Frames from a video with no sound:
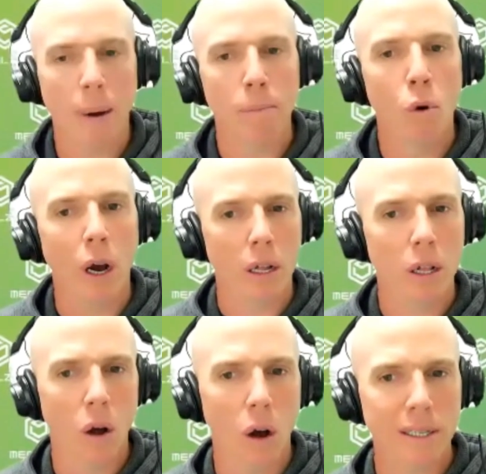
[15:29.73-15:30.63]
my
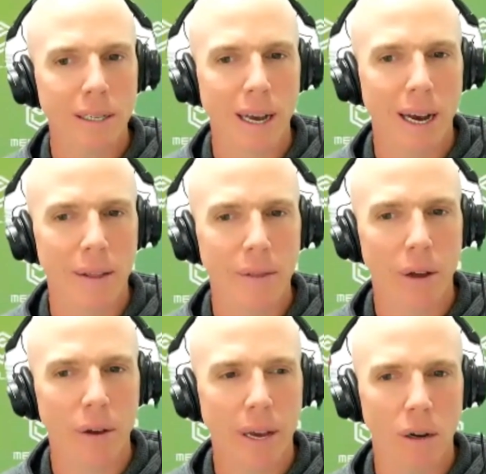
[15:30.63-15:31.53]
clients can't
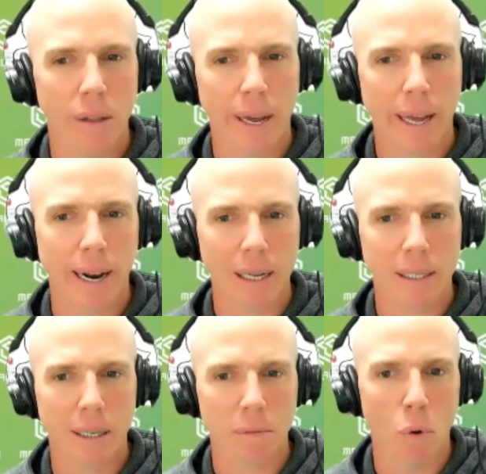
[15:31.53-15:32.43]
though. They can't
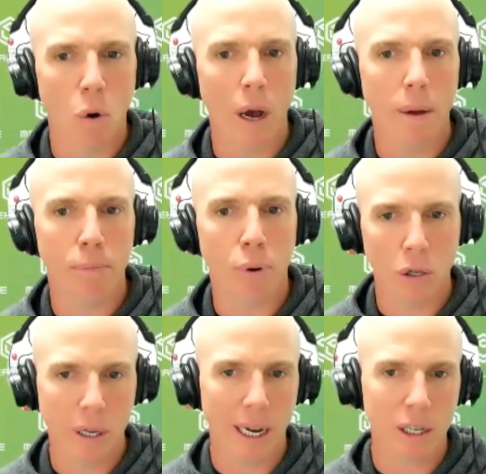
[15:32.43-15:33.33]
access my
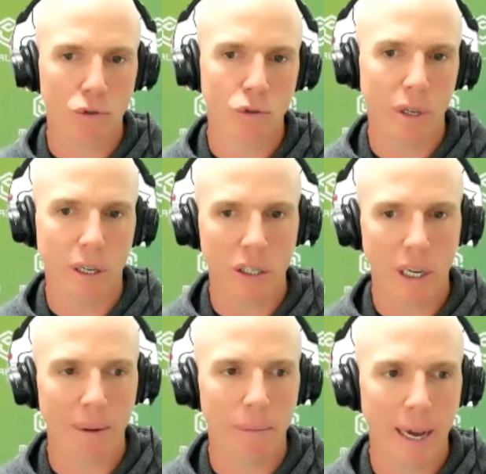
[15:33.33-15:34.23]
podcast through the
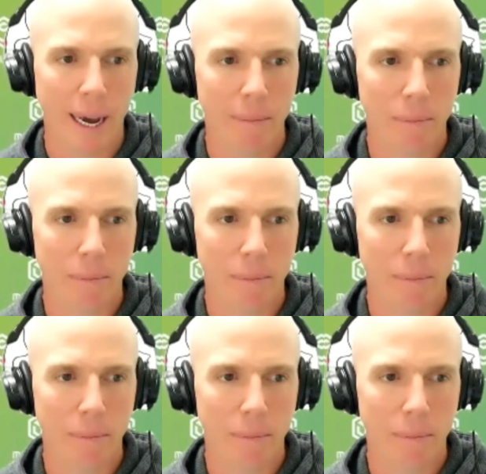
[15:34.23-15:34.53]
Kajabi app?